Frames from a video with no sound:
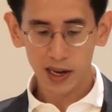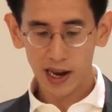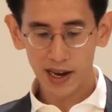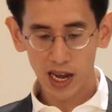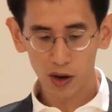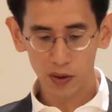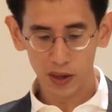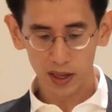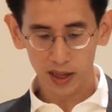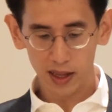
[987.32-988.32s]
And
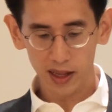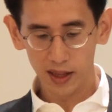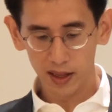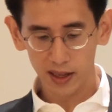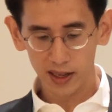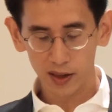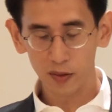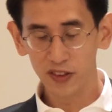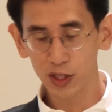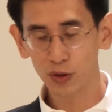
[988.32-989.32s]
now,
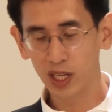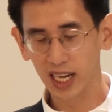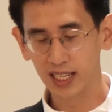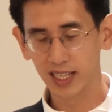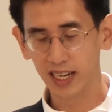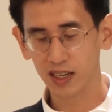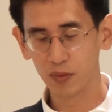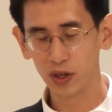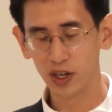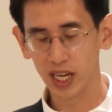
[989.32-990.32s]
visualize that
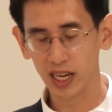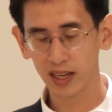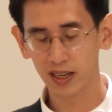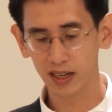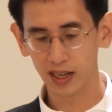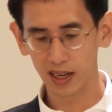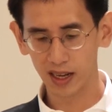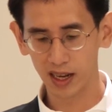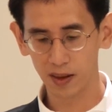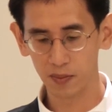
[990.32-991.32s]
community.
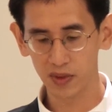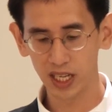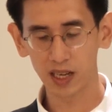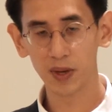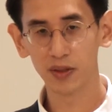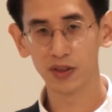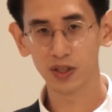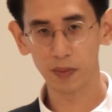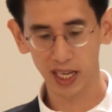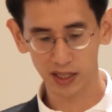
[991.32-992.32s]
Think about the
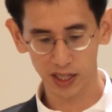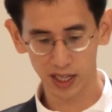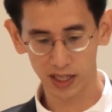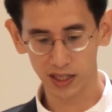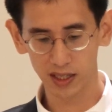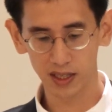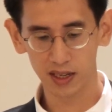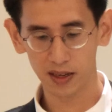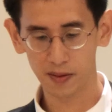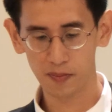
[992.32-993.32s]
spaces,
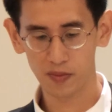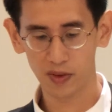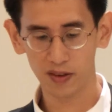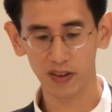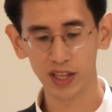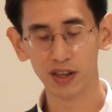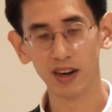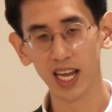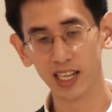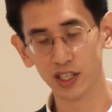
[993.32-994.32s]
find
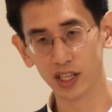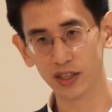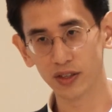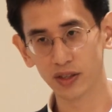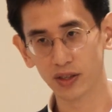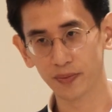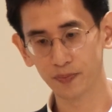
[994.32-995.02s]
their edges.